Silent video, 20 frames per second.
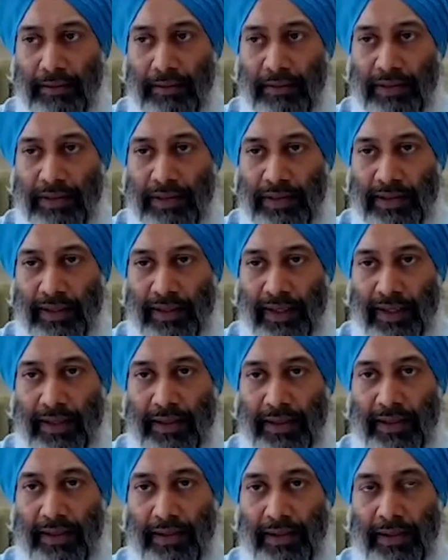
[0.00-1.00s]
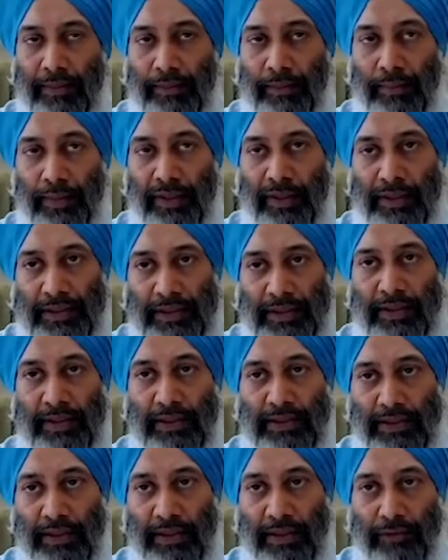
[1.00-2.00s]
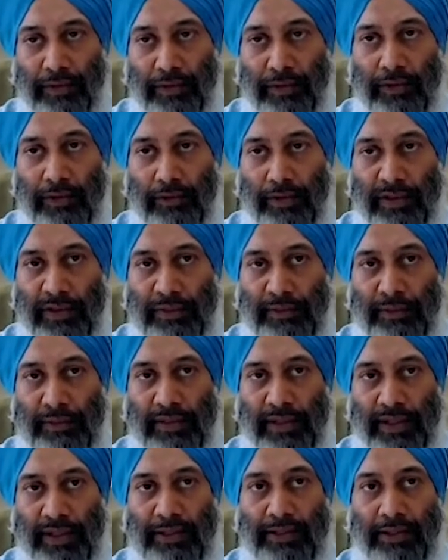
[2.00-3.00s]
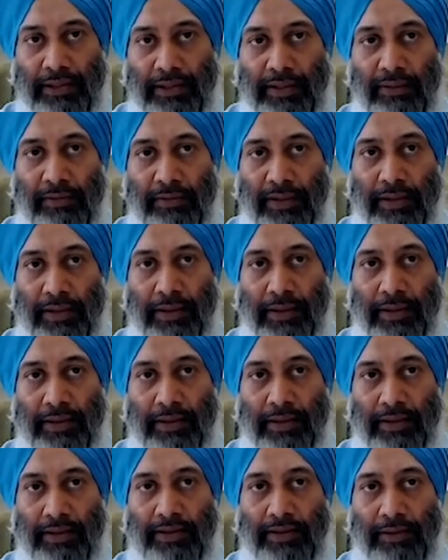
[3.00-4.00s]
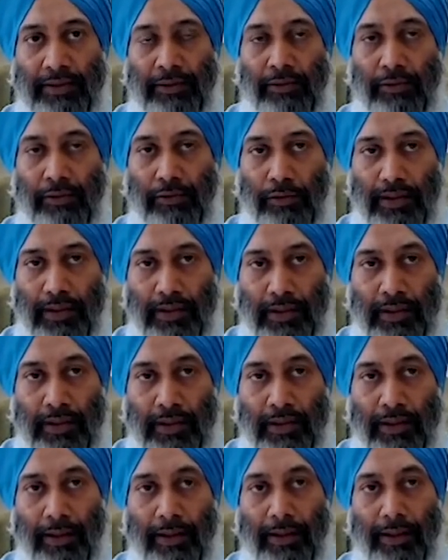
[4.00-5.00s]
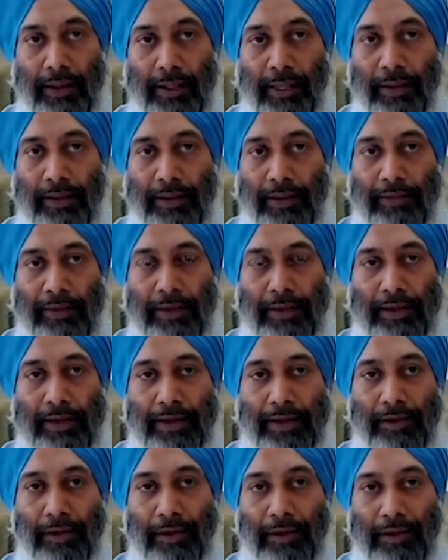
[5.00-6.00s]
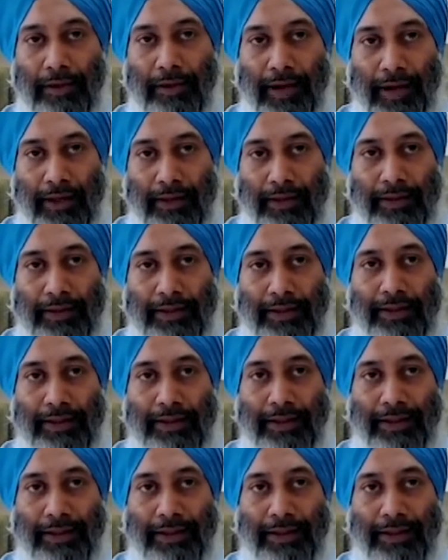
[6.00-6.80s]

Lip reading: Just like a person is referred to as pedestrian, meaning he is lowly, even the contractors and the